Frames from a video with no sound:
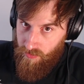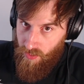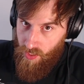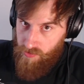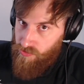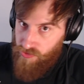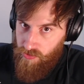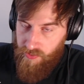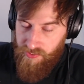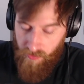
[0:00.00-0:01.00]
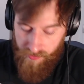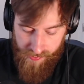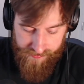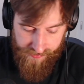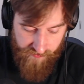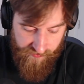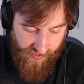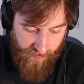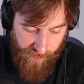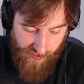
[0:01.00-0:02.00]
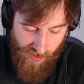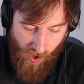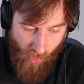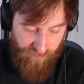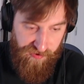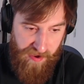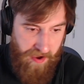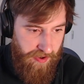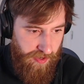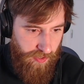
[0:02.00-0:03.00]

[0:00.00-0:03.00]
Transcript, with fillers: Yeah, it's a solid 9 out of 10 for that beat. I loved it.